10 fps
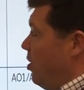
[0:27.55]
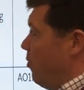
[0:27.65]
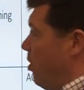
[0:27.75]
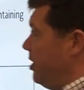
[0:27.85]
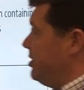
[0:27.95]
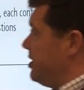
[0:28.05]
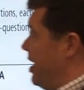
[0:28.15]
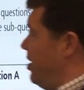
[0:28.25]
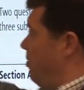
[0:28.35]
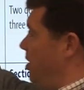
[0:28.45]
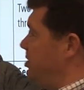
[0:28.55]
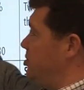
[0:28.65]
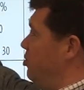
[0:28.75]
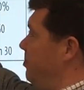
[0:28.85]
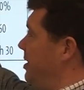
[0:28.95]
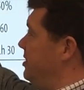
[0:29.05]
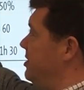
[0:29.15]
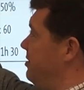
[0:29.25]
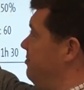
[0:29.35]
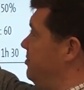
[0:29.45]
One is AO1 is your
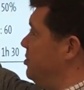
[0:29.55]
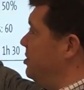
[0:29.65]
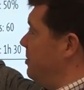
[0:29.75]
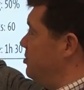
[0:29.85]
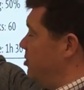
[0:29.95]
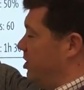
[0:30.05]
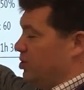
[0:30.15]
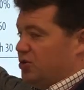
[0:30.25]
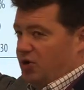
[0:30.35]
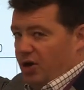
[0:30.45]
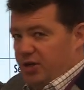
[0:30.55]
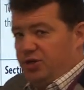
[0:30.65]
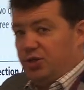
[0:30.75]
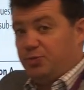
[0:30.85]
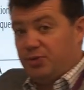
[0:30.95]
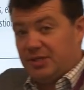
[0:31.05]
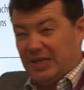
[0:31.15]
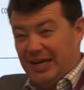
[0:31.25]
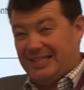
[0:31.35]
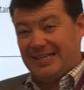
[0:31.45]
ability to demonstrate good knowledge. There's
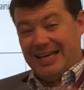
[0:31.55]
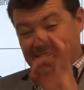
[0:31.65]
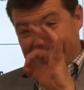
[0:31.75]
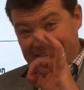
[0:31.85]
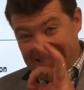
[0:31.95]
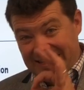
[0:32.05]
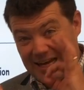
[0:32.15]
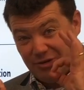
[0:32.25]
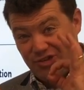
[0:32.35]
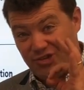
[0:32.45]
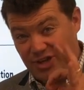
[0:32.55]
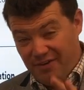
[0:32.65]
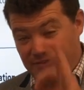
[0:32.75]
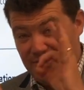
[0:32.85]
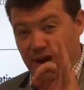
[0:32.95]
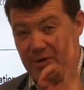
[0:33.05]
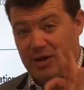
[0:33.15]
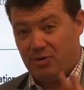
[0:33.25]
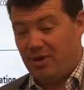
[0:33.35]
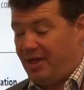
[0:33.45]
precise, detailed stuff, knowing
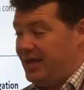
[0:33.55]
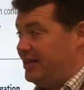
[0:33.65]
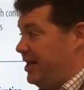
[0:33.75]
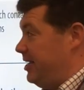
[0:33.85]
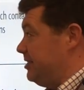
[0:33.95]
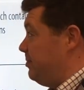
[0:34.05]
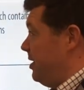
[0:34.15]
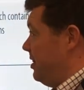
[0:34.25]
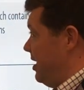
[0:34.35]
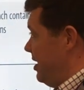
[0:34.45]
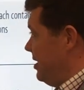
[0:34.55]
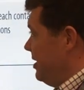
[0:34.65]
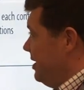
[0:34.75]
all of that. That needs to be in there.